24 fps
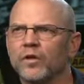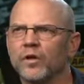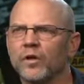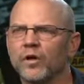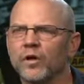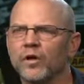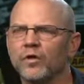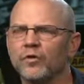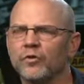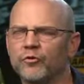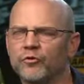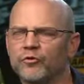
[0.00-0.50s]

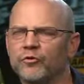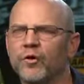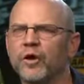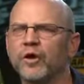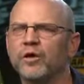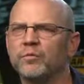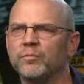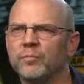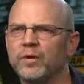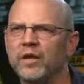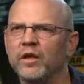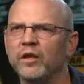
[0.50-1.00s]
uh, the
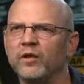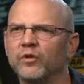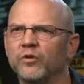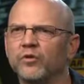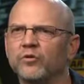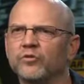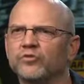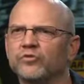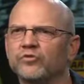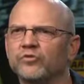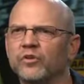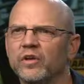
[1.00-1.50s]
direct
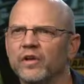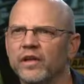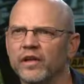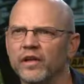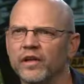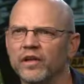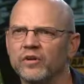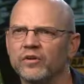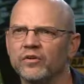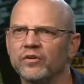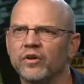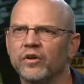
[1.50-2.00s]
mailers
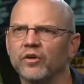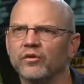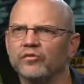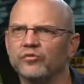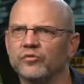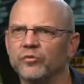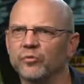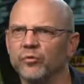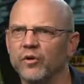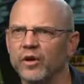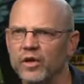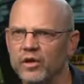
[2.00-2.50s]
and uh,
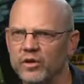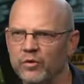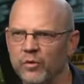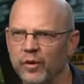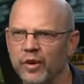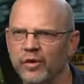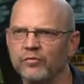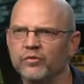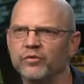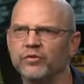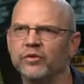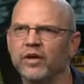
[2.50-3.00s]
some radio
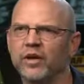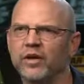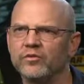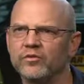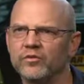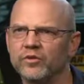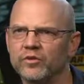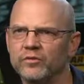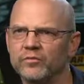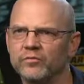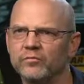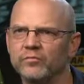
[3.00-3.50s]

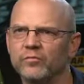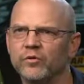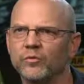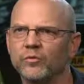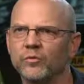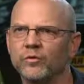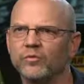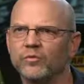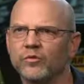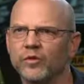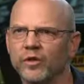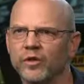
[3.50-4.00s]
advertising that
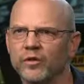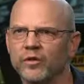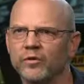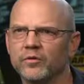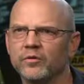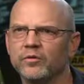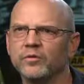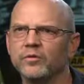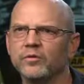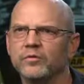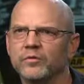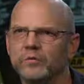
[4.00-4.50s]
we've done.
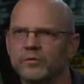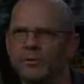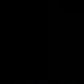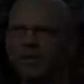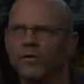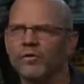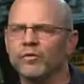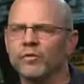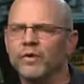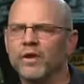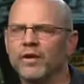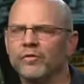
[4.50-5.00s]

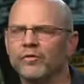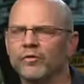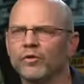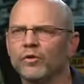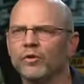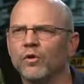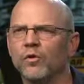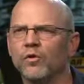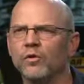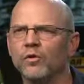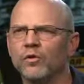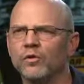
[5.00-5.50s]
We have a
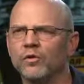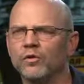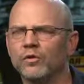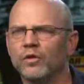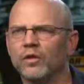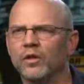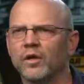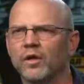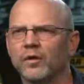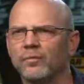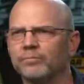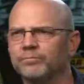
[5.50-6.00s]

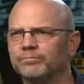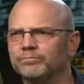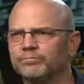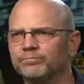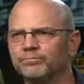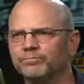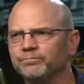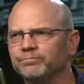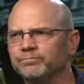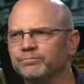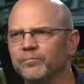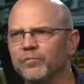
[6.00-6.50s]
local
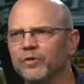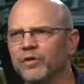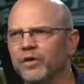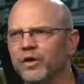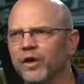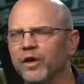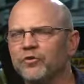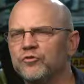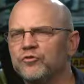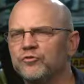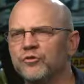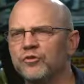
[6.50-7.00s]

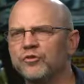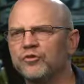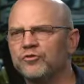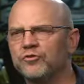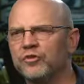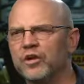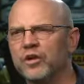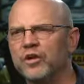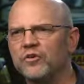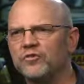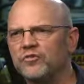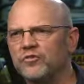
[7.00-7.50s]
country
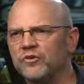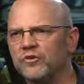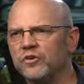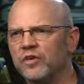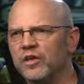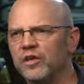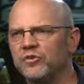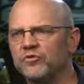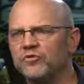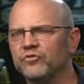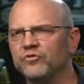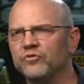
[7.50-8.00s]
station
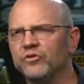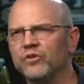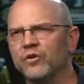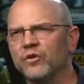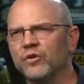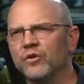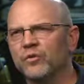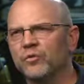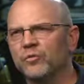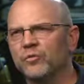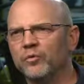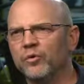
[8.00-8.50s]
that's
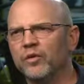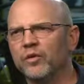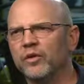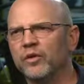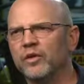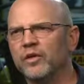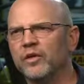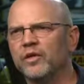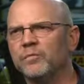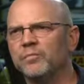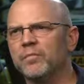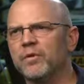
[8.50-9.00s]

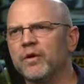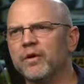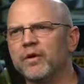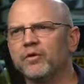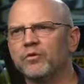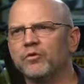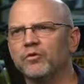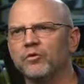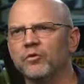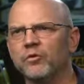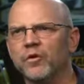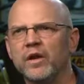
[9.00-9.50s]
really
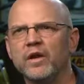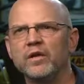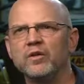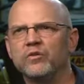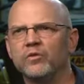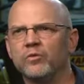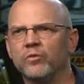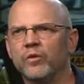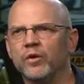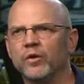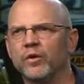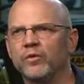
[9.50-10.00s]
been great
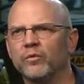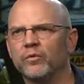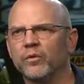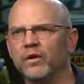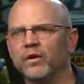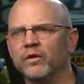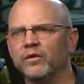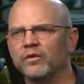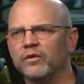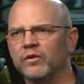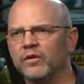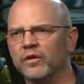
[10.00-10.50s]
to work
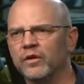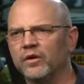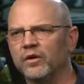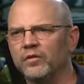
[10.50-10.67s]
with.